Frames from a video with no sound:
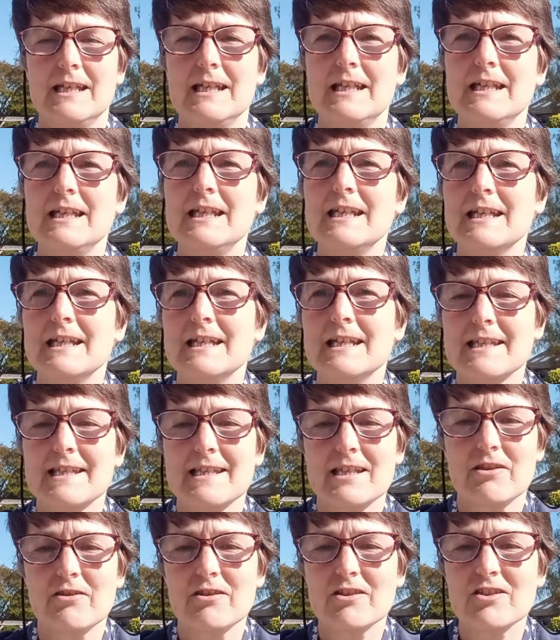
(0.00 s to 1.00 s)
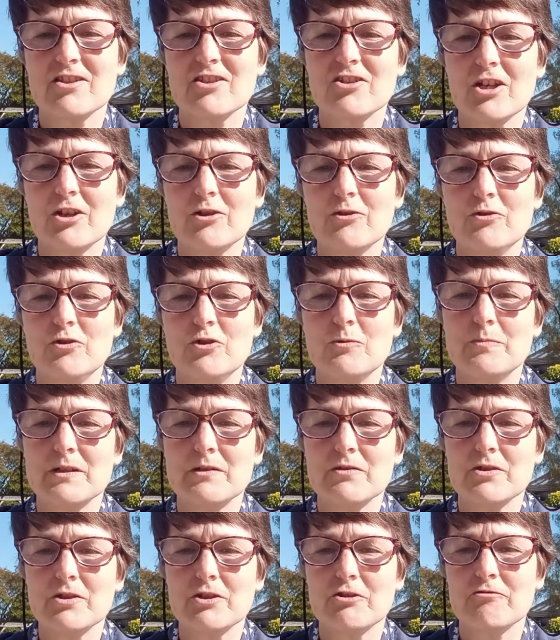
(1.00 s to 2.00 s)
He is the stone you
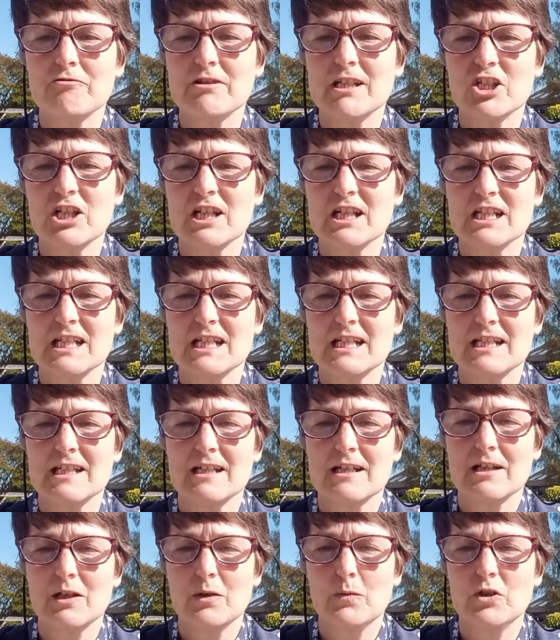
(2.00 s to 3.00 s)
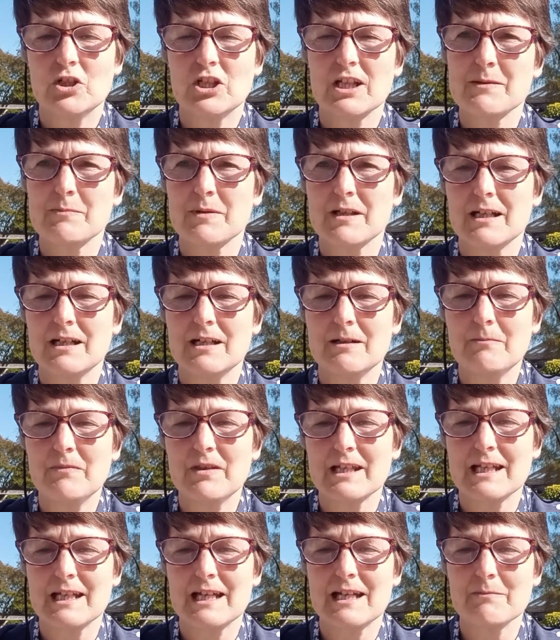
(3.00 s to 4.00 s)
builders rejected, which has
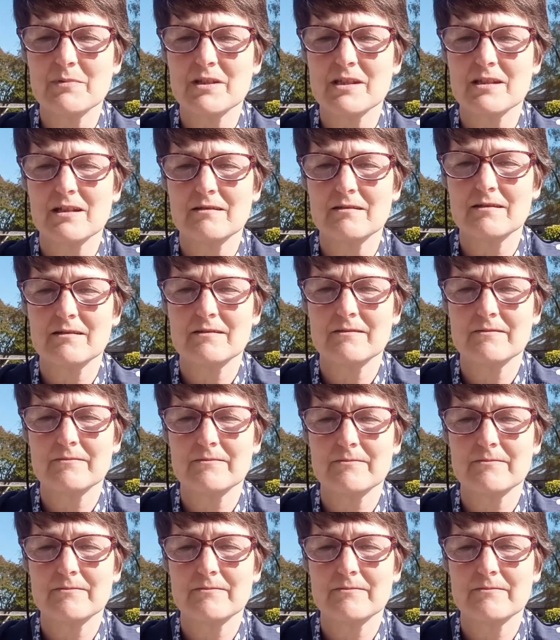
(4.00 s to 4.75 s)
become the capstone.